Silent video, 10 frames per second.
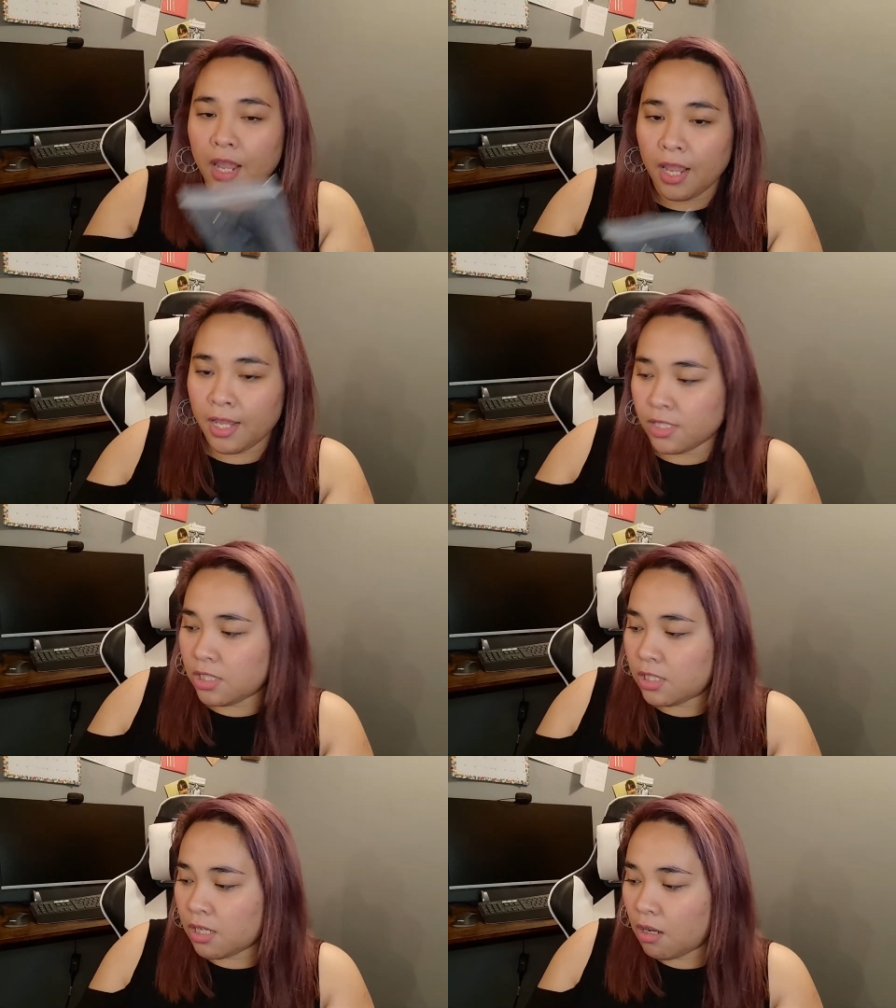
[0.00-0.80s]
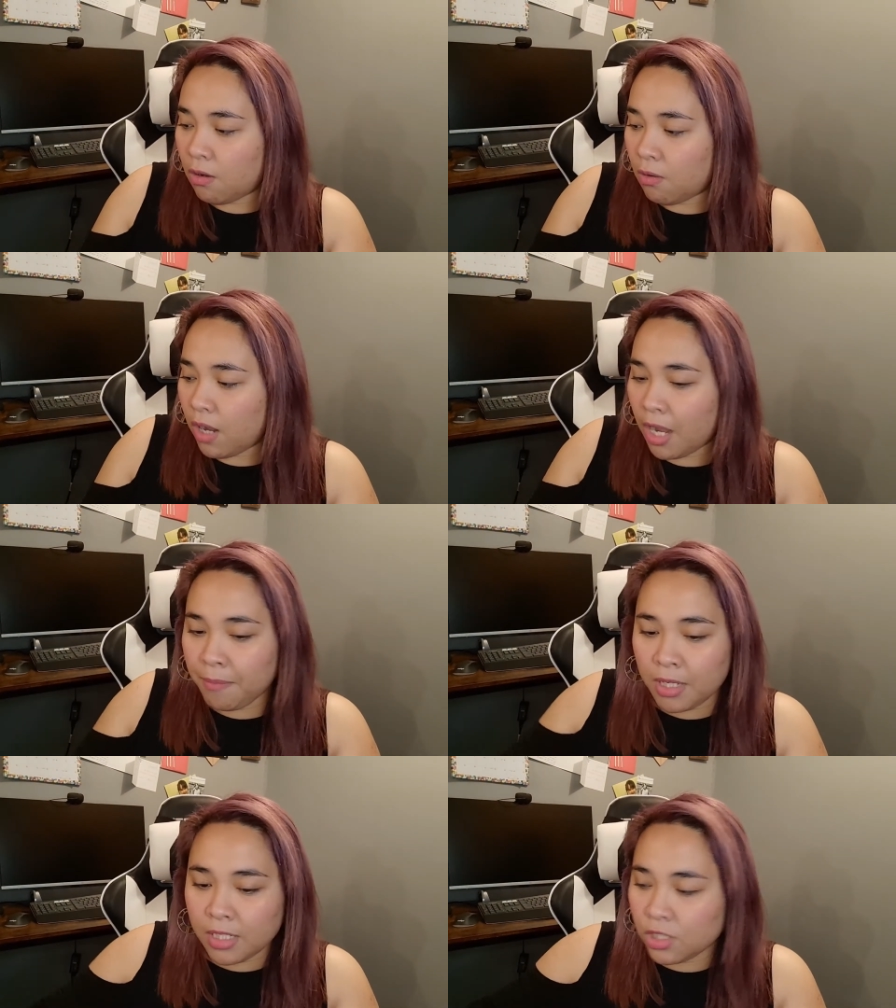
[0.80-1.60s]
and so
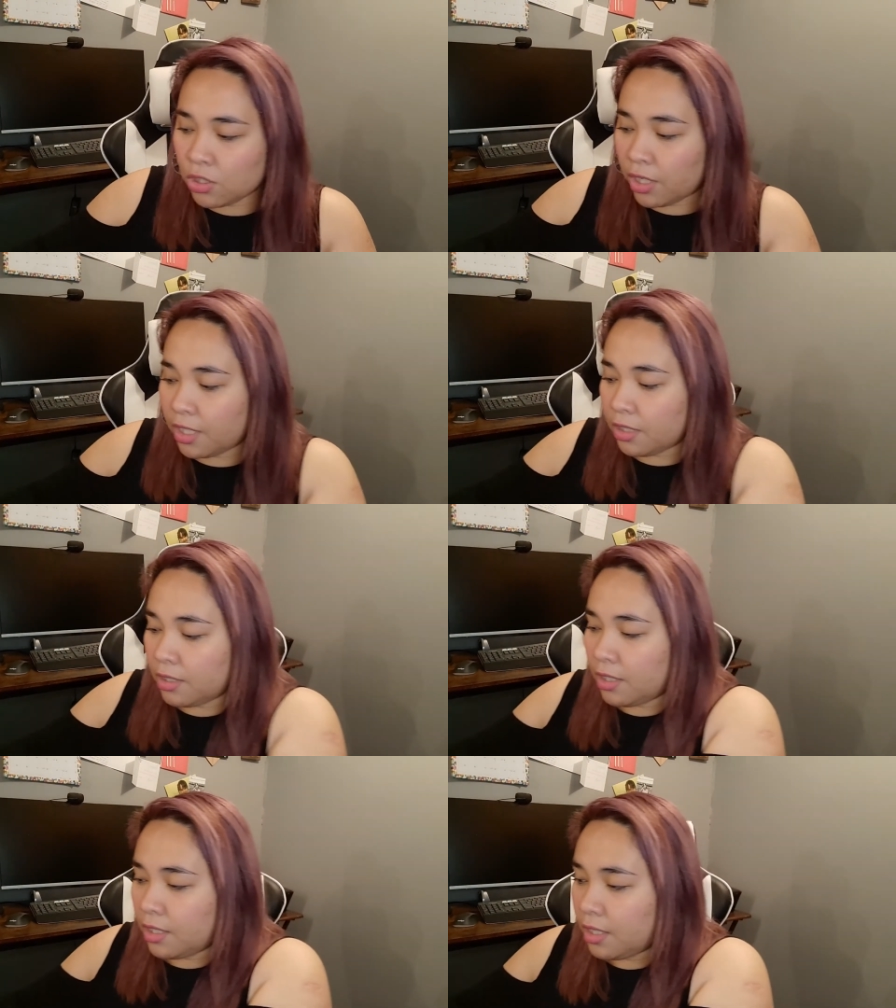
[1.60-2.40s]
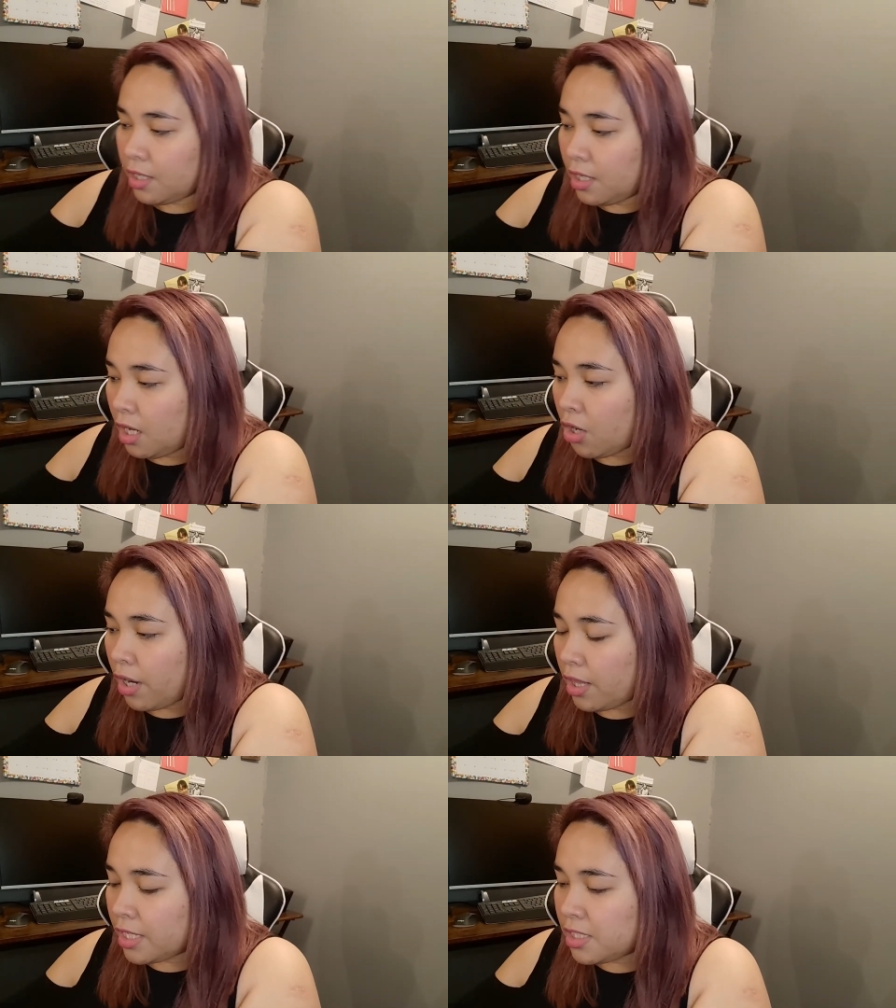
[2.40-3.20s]
i'm gonna start all
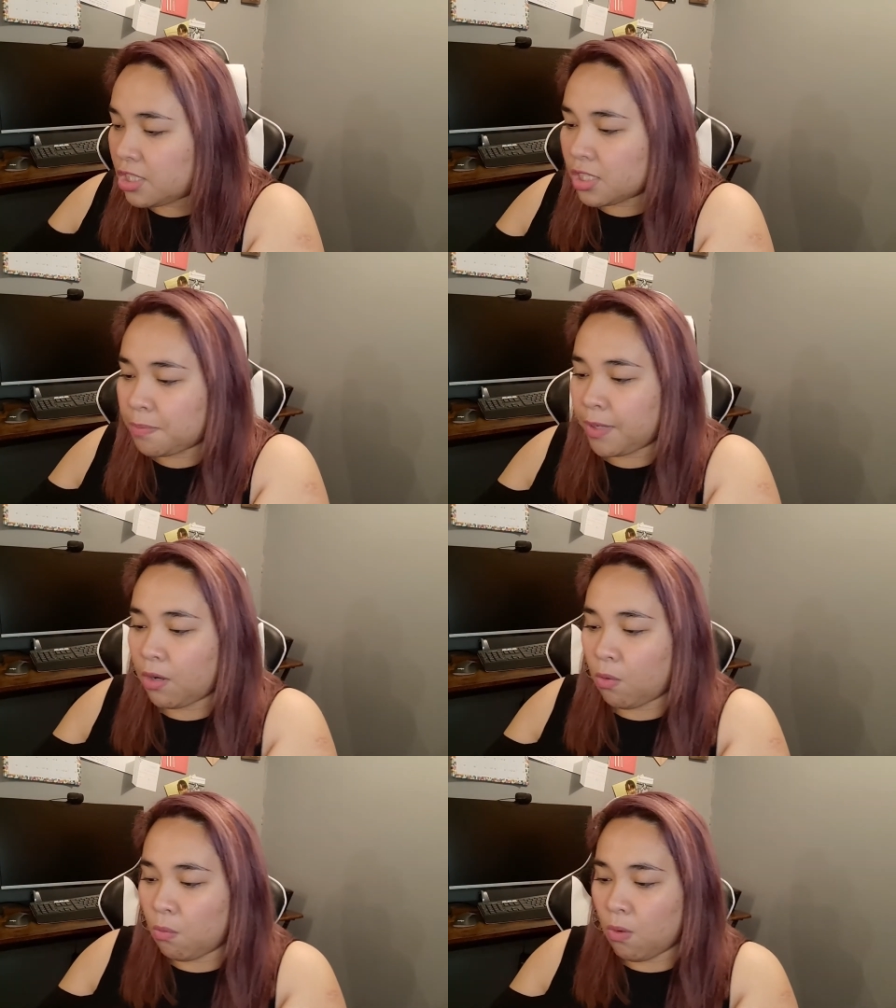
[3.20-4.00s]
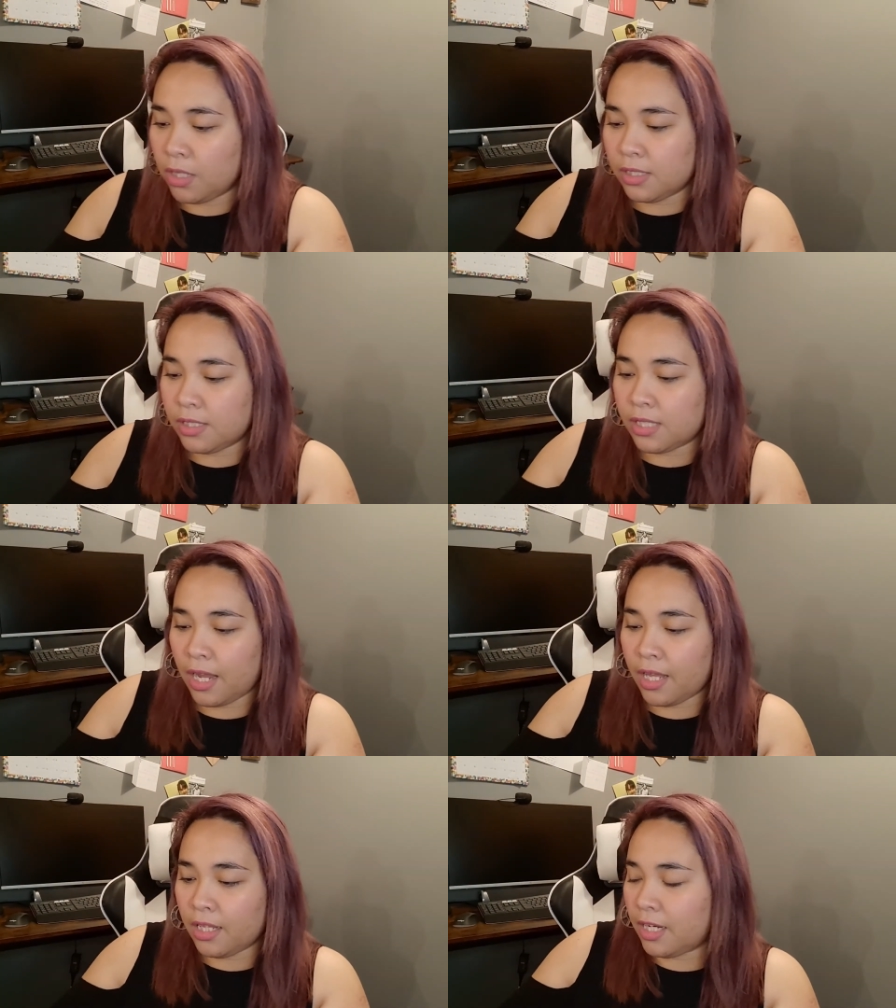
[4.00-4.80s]
right let's just pick one
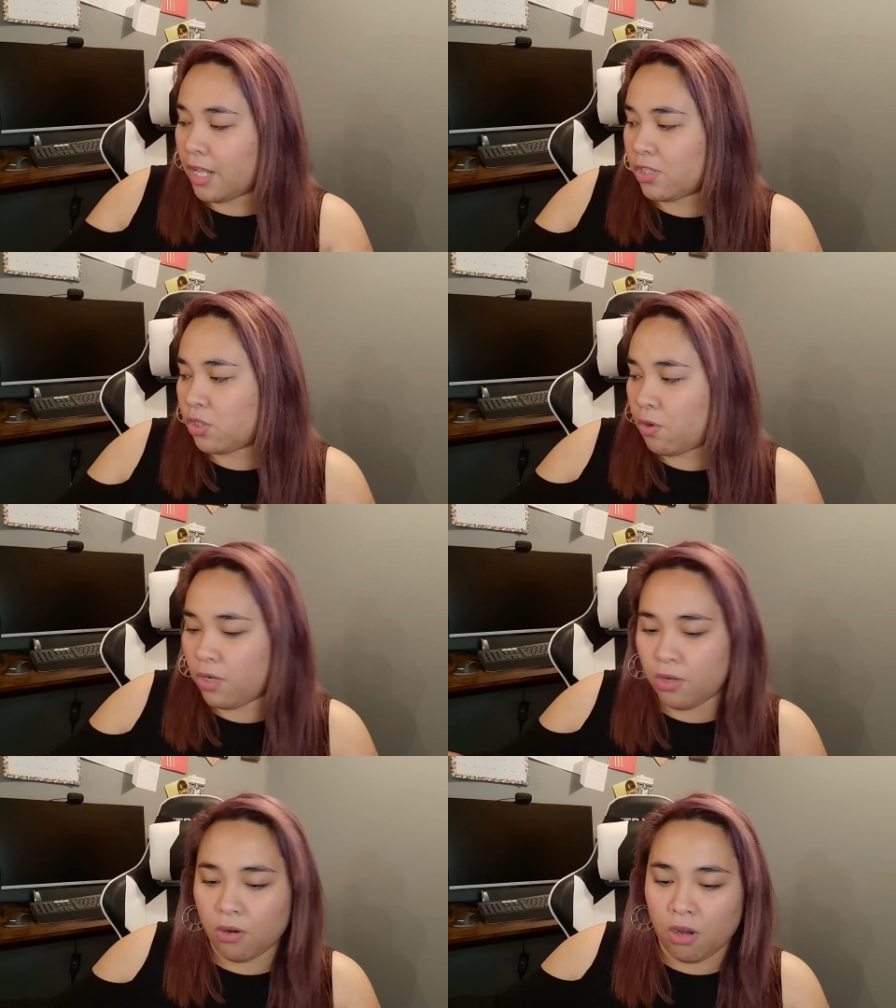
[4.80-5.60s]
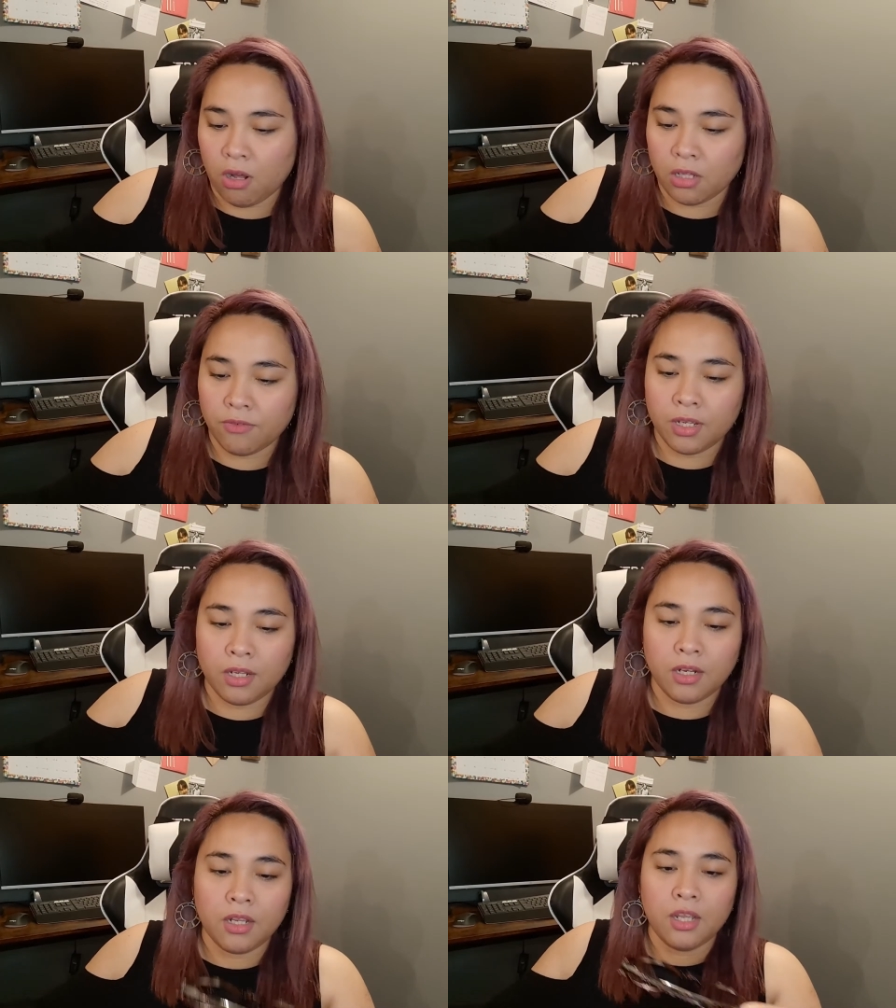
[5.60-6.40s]
style and i'll show you all of it
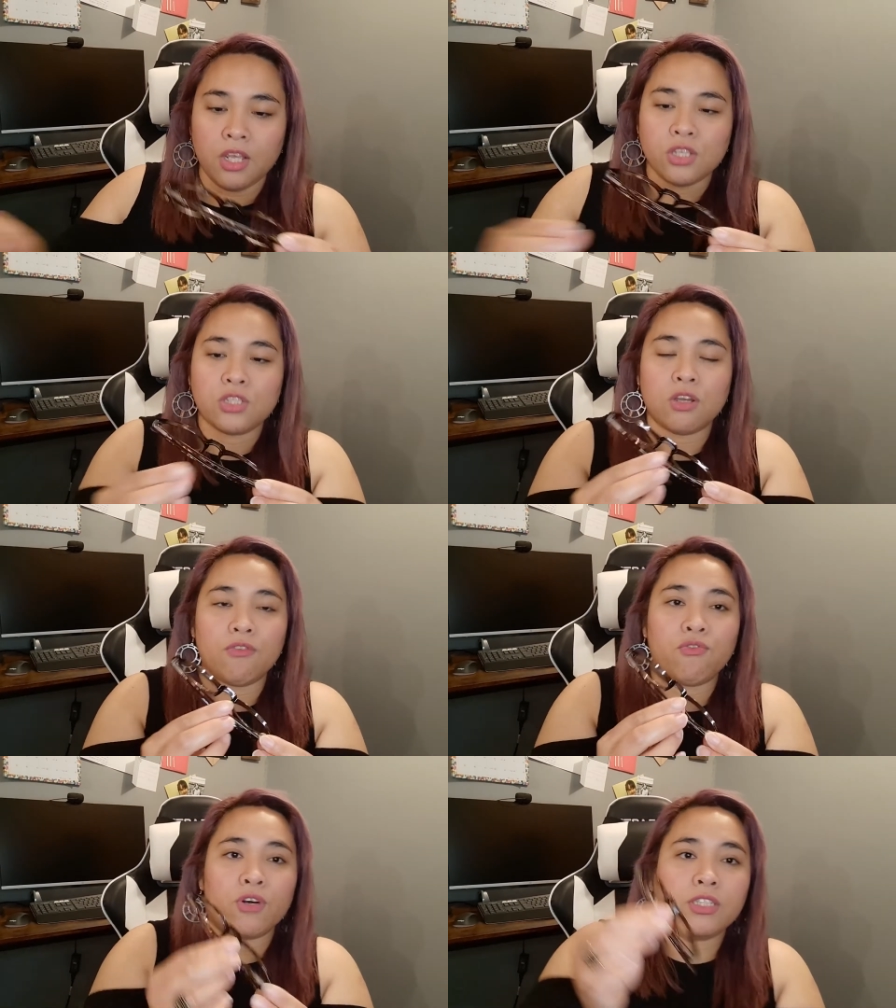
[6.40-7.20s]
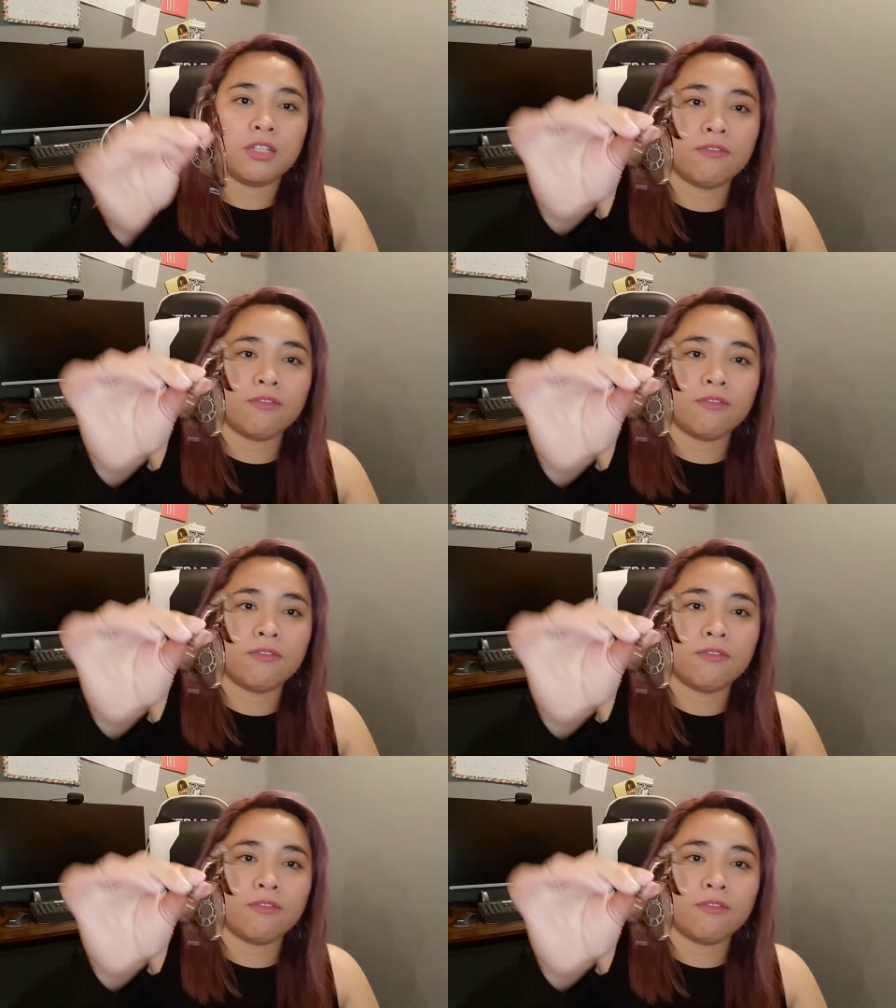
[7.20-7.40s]
so first